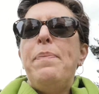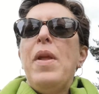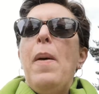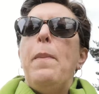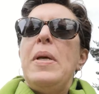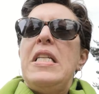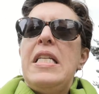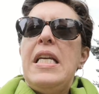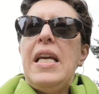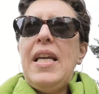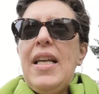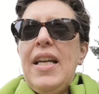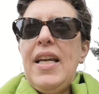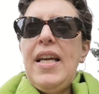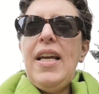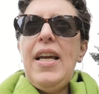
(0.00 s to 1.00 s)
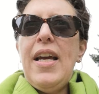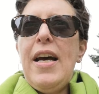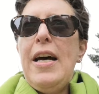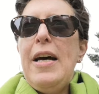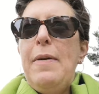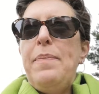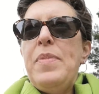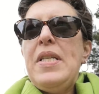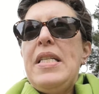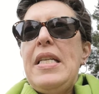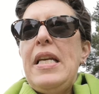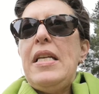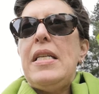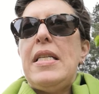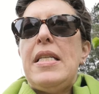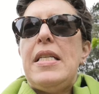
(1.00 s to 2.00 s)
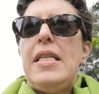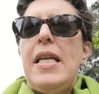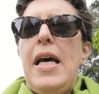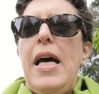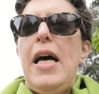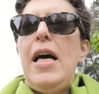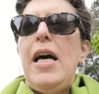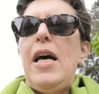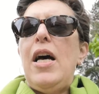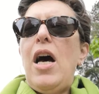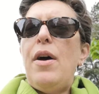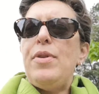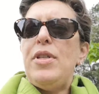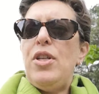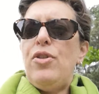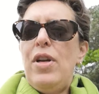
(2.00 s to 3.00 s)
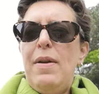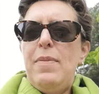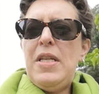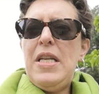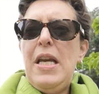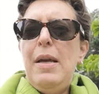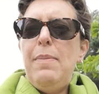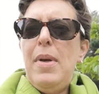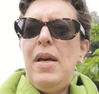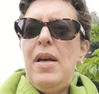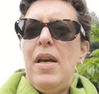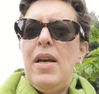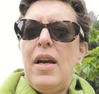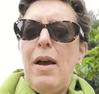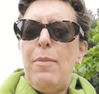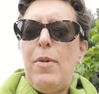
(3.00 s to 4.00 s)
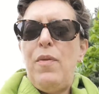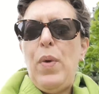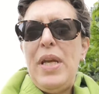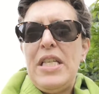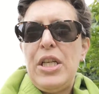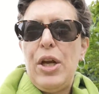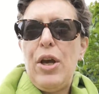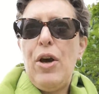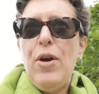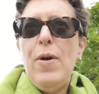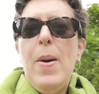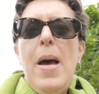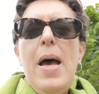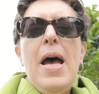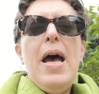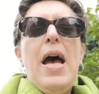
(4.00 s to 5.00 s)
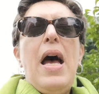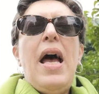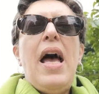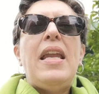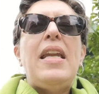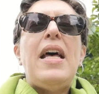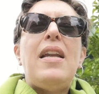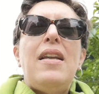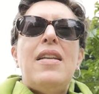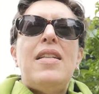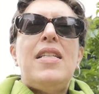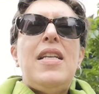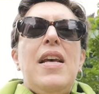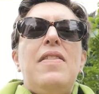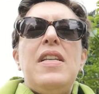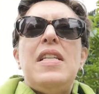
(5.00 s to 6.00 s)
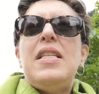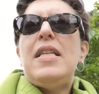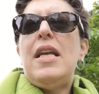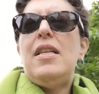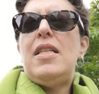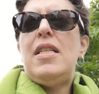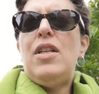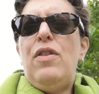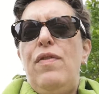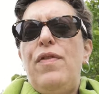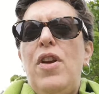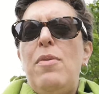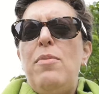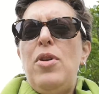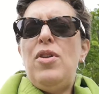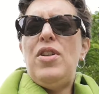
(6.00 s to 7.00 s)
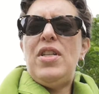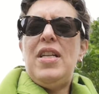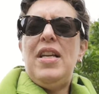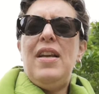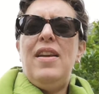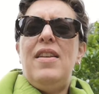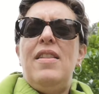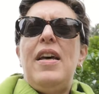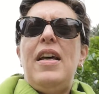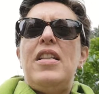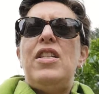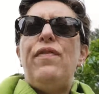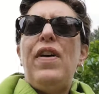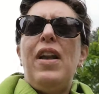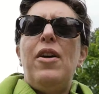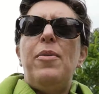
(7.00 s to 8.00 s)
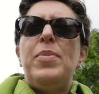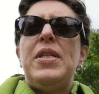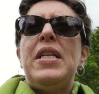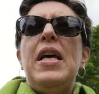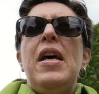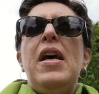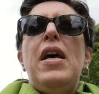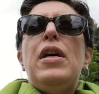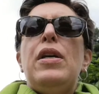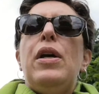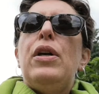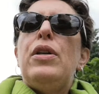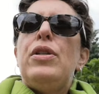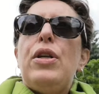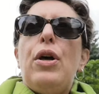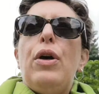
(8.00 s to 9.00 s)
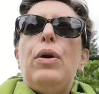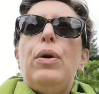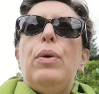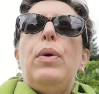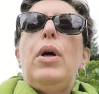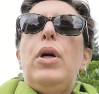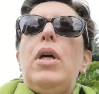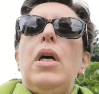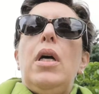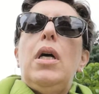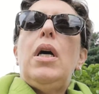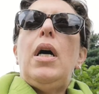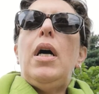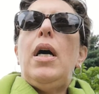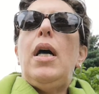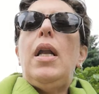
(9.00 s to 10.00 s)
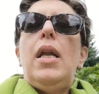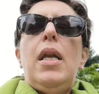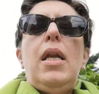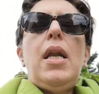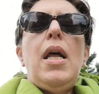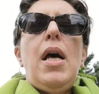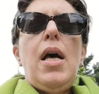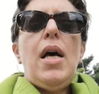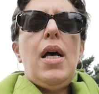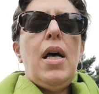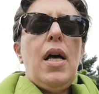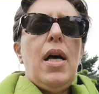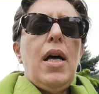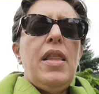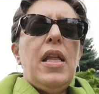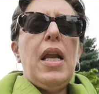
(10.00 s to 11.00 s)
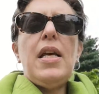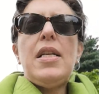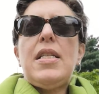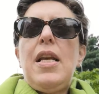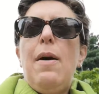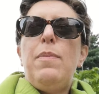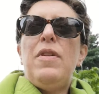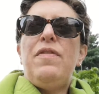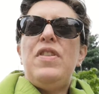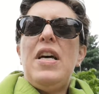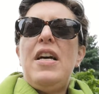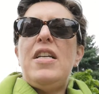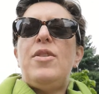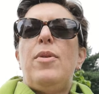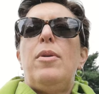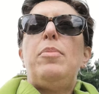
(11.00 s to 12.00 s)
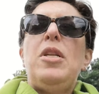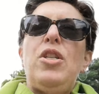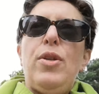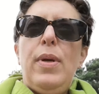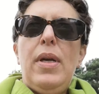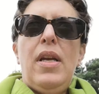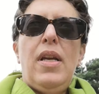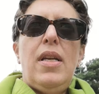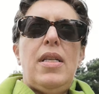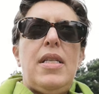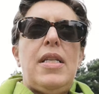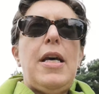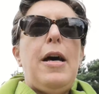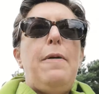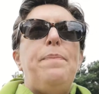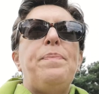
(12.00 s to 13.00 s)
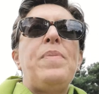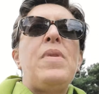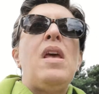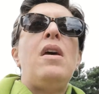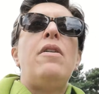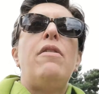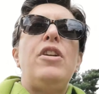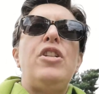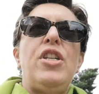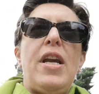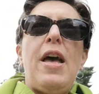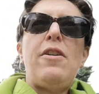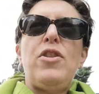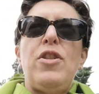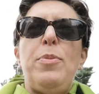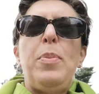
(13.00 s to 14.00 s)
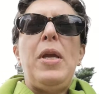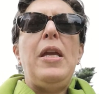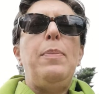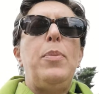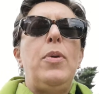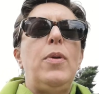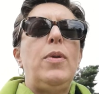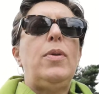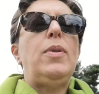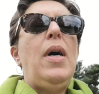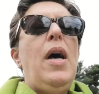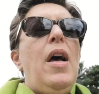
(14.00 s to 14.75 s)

particularly since I was at Dream Team a couple of weeks ago, and that is this sense of community that develops. So in the last couple of days, what I've been doing is reaching out to people,